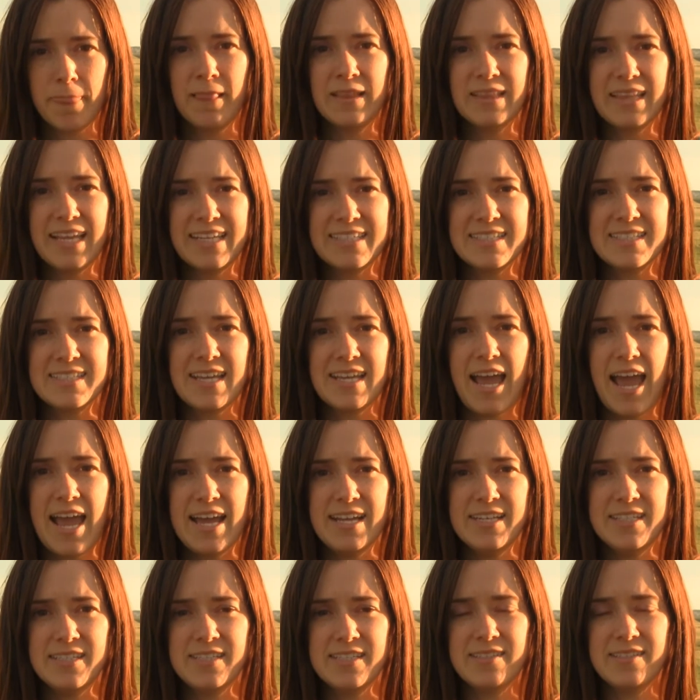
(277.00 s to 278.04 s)
Let's
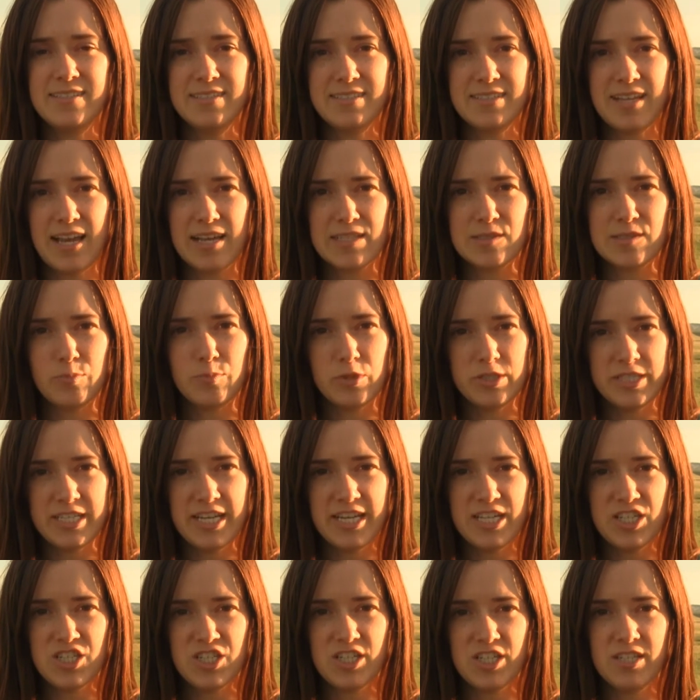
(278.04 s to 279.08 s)
end this
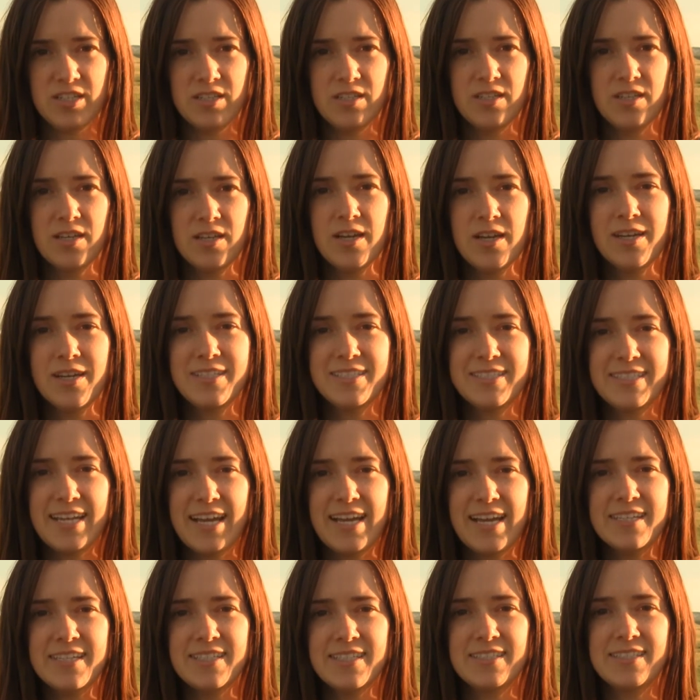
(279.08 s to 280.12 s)
exploitation.
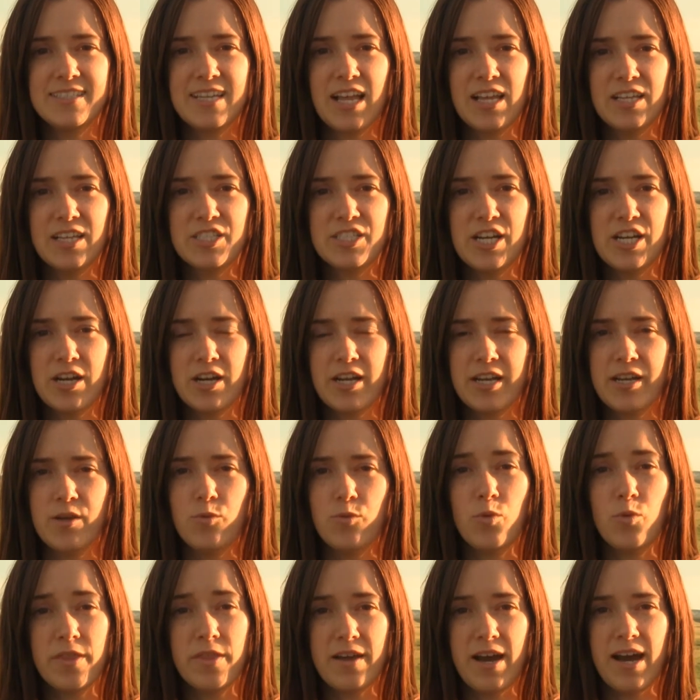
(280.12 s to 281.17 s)
Stand in solidarity
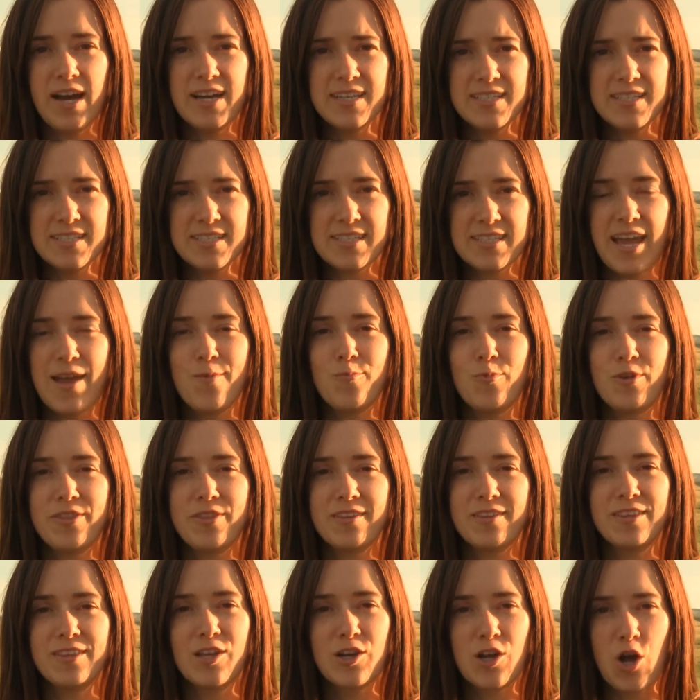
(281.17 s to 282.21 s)
with us and with
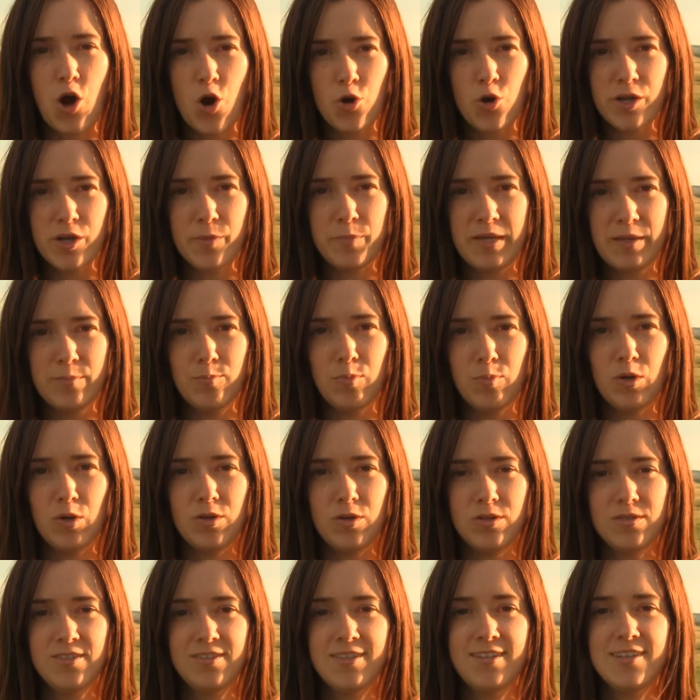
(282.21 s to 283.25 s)
the Lakota
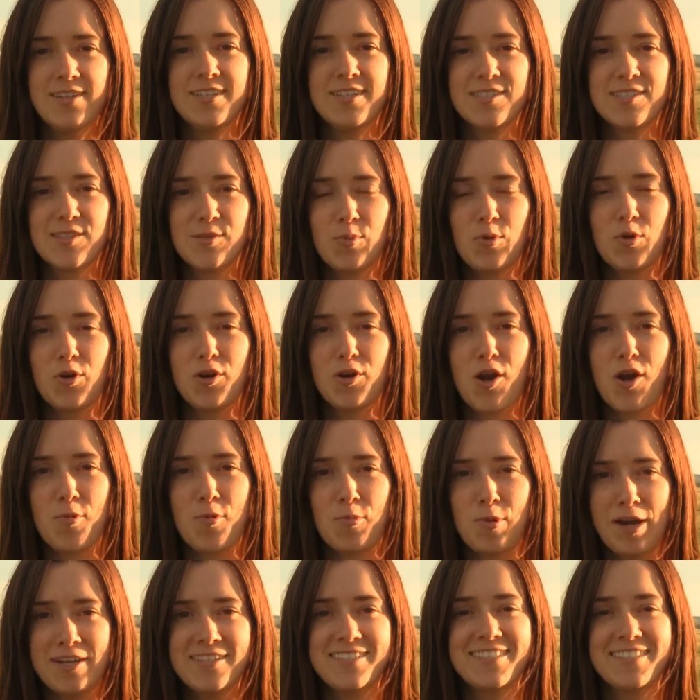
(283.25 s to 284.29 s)
people. Support our
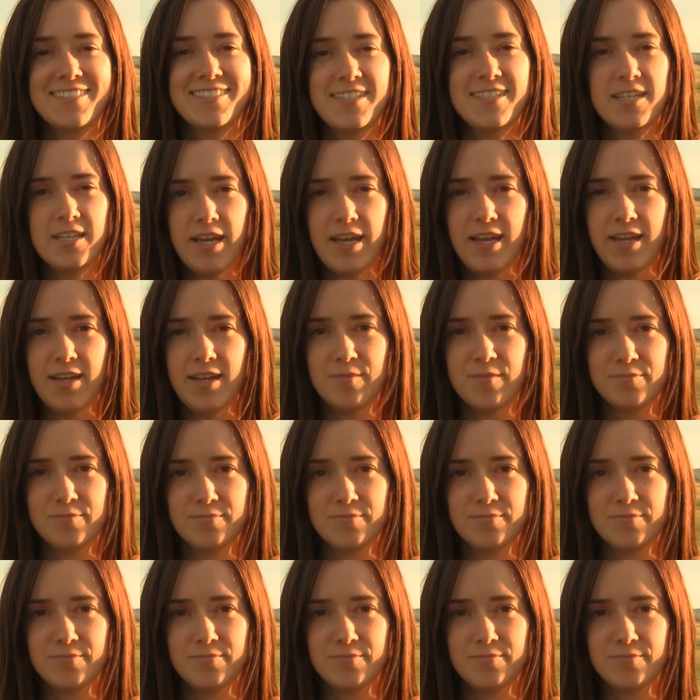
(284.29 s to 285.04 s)
project today.